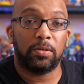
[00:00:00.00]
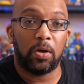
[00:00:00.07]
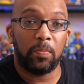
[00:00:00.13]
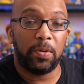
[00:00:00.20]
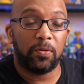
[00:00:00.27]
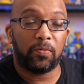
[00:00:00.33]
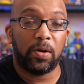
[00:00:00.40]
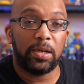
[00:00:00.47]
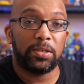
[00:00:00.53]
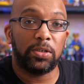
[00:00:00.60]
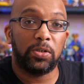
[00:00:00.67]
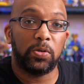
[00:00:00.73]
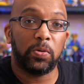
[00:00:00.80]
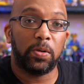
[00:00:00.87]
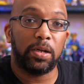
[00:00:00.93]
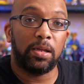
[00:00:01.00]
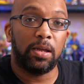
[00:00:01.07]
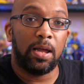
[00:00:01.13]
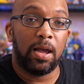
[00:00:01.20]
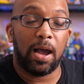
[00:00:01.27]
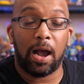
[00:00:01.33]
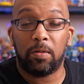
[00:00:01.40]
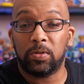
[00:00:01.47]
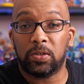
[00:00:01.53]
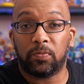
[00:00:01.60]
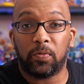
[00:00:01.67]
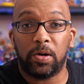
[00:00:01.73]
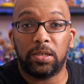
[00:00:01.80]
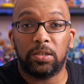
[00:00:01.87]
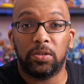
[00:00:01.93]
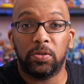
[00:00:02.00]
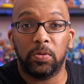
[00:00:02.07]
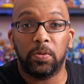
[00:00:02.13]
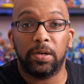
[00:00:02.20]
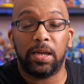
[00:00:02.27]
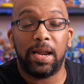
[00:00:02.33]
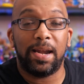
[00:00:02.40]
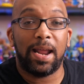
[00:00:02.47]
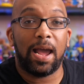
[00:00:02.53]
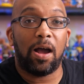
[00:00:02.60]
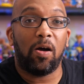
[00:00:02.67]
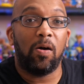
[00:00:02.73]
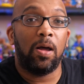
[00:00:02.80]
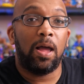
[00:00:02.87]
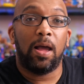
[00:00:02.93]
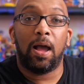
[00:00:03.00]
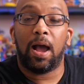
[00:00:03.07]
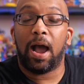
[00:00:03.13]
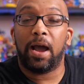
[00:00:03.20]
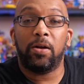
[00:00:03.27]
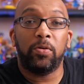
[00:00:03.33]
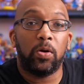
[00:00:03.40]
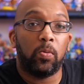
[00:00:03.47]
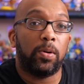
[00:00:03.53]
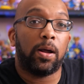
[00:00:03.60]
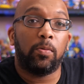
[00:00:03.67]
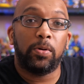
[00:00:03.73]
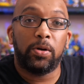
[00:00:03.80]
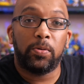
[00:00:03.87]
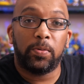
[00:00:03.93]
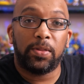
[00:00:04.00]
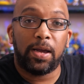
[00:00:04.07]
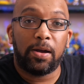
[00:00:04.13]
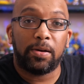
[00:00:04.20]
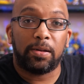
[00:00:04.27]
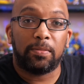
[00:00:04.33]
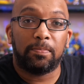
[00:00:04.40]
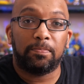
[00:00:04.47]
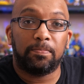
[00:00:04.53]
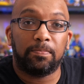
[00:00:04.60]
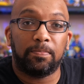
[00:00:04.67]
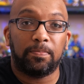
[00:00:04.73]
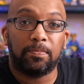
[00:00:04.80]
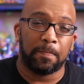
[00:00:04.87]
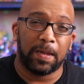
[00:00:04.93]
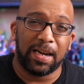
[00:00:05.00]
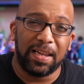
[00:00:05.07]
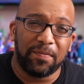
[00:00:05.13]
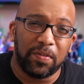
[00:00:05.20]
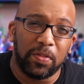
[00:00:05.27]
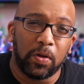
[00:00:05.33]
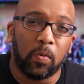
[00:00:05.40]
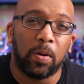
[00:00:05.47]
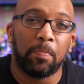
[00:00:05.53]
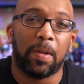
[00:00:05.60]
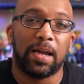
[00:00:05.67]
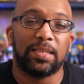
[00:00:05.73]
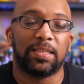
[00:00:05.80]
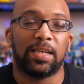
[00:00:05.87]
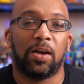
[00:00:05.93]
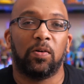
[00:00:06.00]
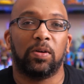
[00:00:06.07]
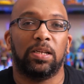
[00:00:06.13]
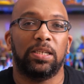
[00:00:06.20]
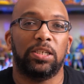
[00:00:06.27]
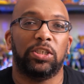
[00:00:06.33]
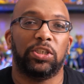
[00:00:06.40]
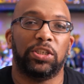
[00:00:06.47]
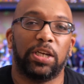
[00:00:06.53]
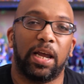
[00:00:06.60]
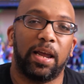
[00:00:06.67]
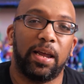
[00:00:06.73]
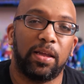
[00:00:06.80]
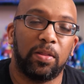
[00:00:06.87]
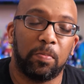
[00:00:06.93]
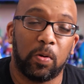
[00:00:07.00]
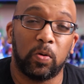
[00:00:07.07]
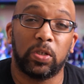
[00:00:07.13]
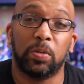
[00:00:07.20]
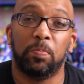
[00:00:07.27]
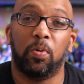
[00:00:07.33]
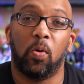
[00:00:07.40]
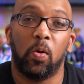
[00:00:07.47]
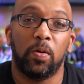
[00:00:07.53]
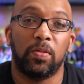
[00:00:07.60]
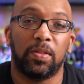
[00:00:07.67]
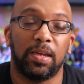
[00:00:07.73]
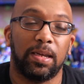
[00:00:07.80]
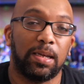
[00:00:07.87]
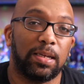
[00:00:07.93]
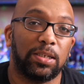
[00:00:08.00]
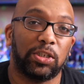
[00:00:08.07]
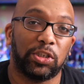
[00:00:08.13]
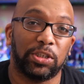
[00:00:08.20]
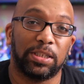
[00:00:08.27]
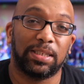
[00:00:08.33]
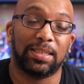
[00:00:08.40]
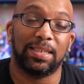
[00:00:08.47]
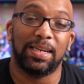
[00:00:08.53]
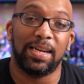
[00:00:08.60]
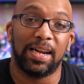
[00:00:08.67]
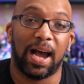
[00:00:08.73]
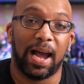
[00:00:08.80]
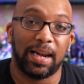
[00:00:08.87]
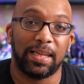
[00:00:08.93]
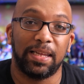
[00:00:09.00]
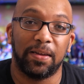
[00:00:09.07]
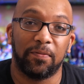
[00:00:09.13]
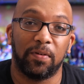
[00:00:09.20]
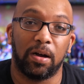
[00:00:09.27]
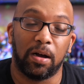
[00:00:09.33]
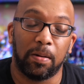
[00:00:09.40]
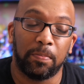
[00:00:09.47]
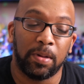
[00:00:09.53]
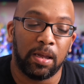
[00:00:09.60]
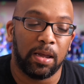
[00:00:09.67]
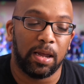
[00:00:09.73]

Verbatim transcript: Don't be afraid to do it. I was afraid to do it. And now I don't know what I would do without it. And even though it might sound cliche, the most important thing is just to not give up.